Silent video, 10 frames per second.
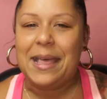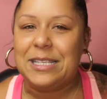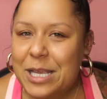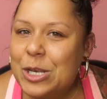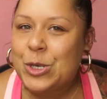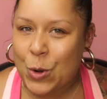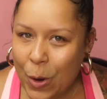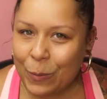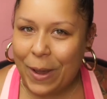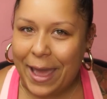it's
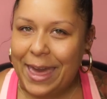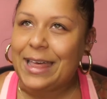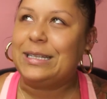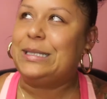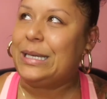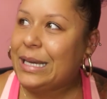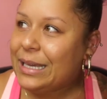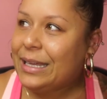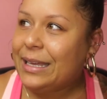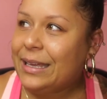Norway.
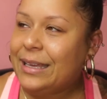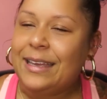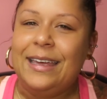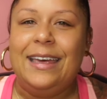Duh.